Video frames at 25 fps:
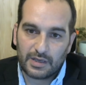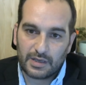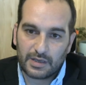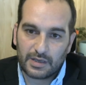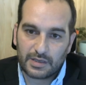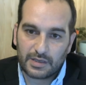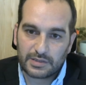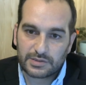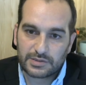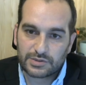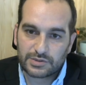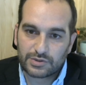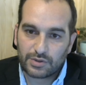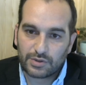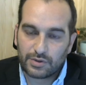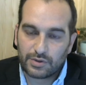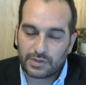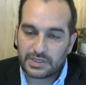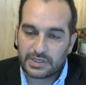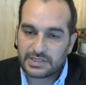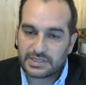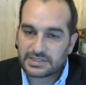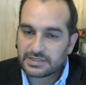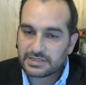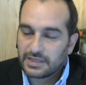So
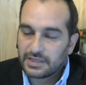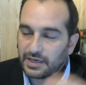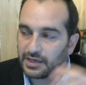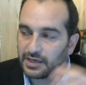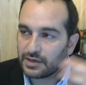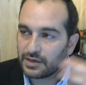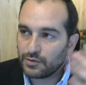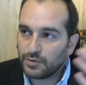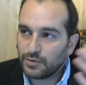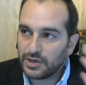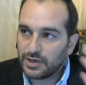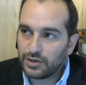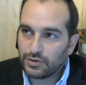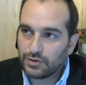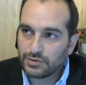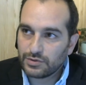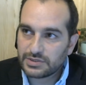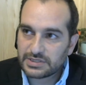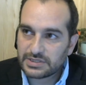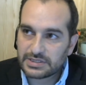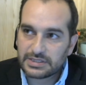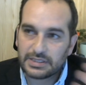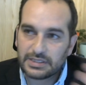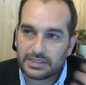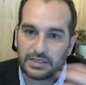it's like when you
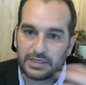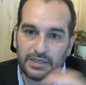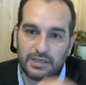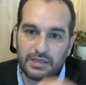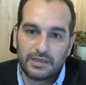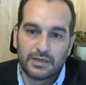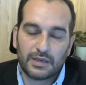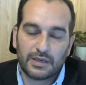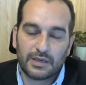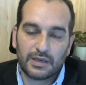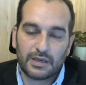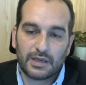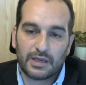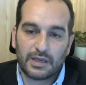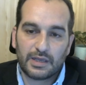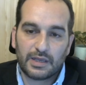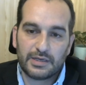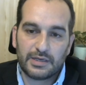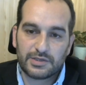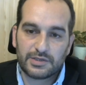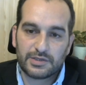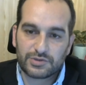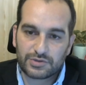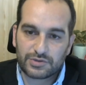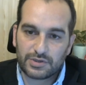see a
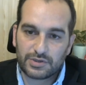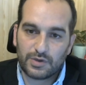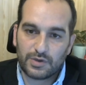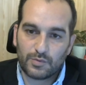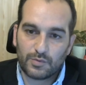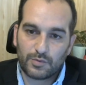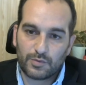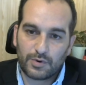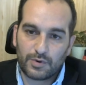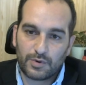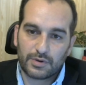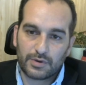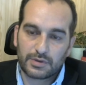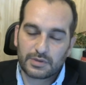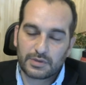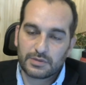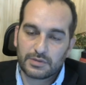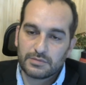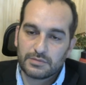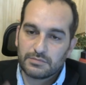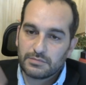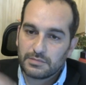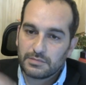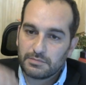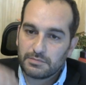literary work
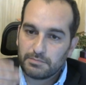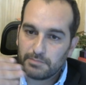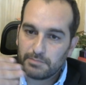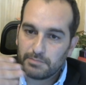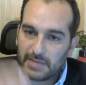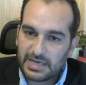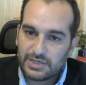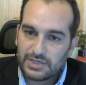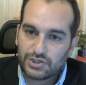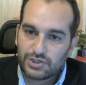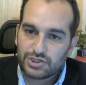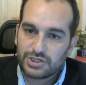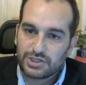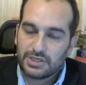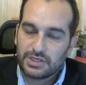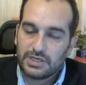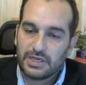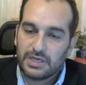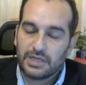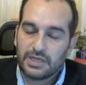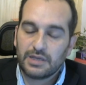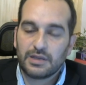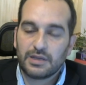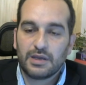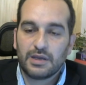
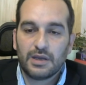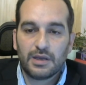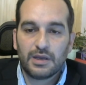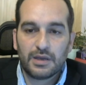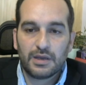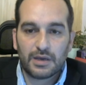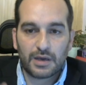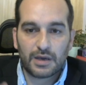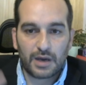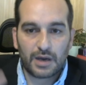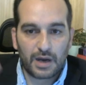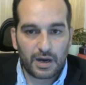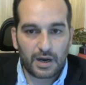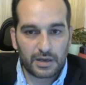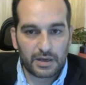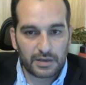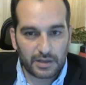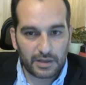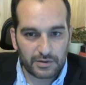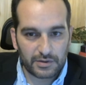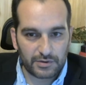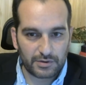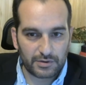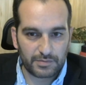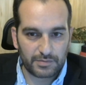mentioning
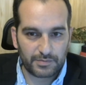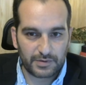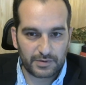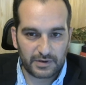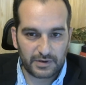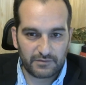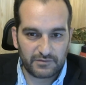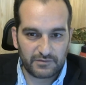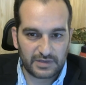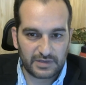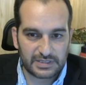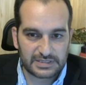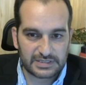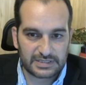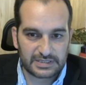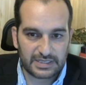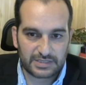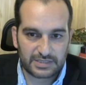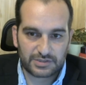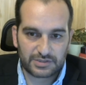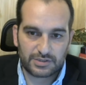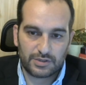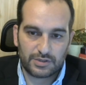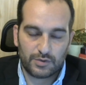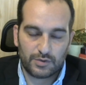another previous
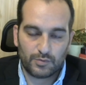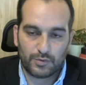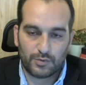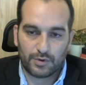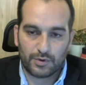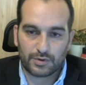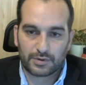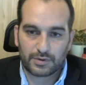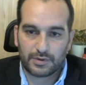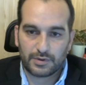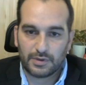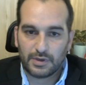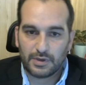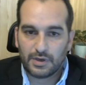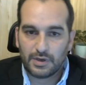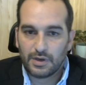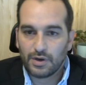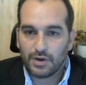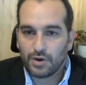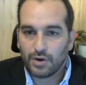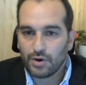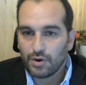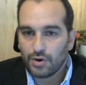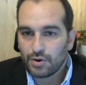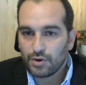literary work
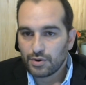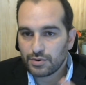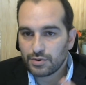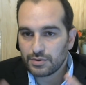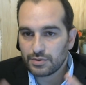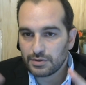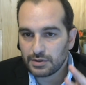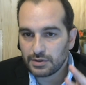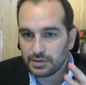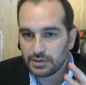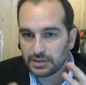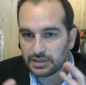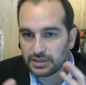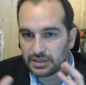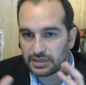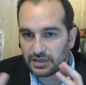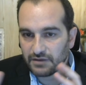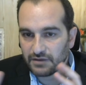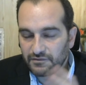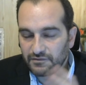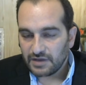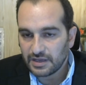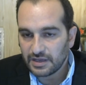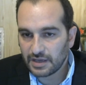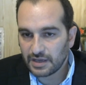or
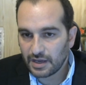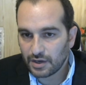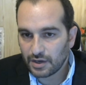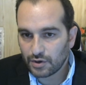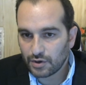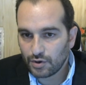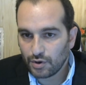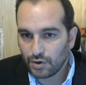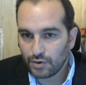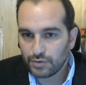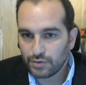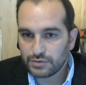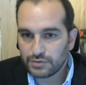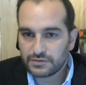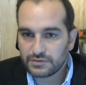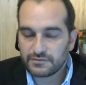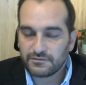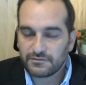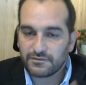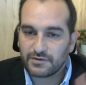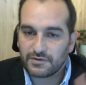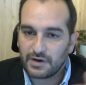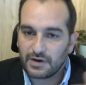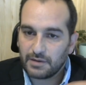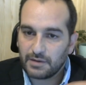giving a quote
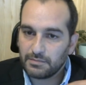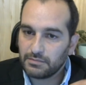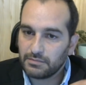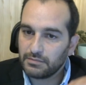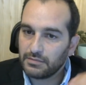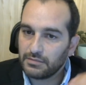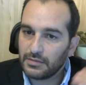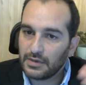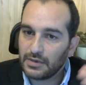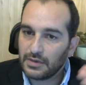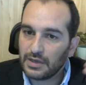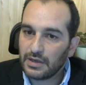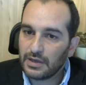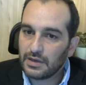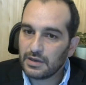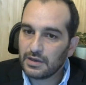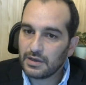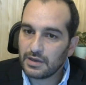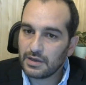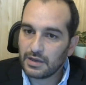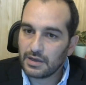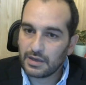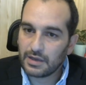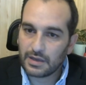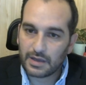from
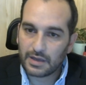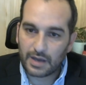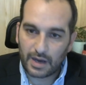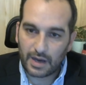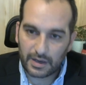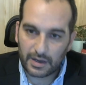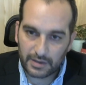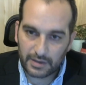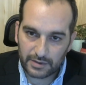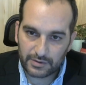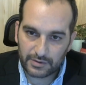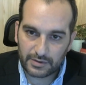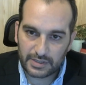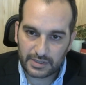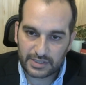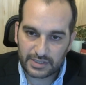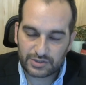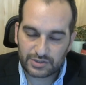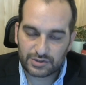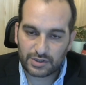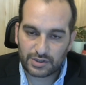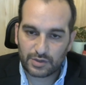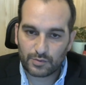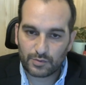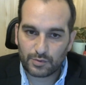another
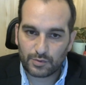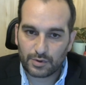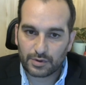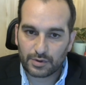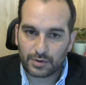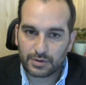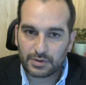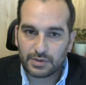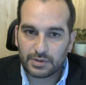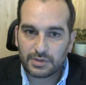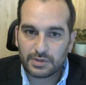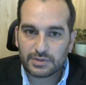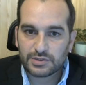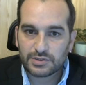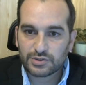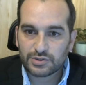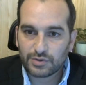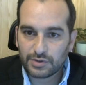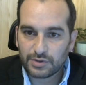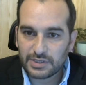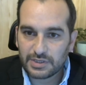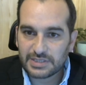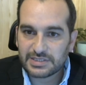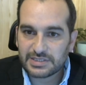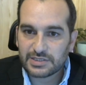literary work.
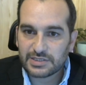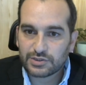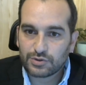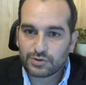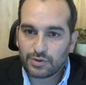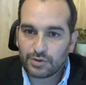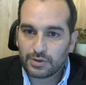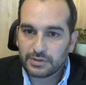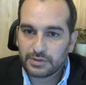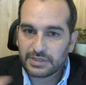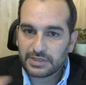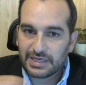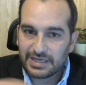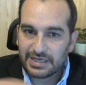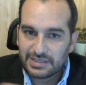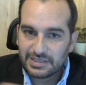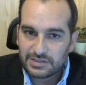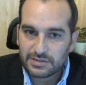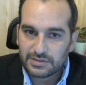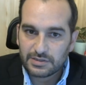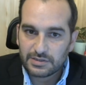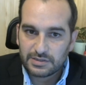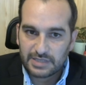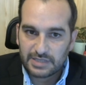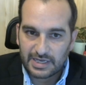So this is called
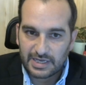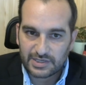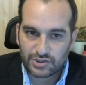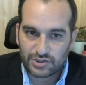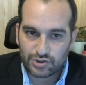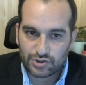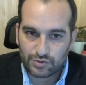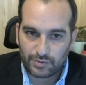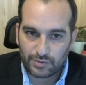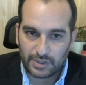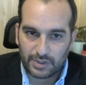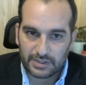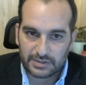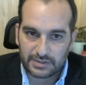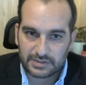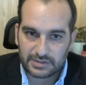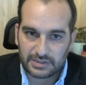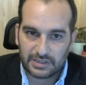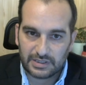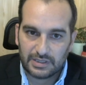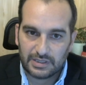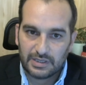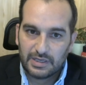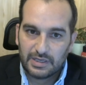intertextuality.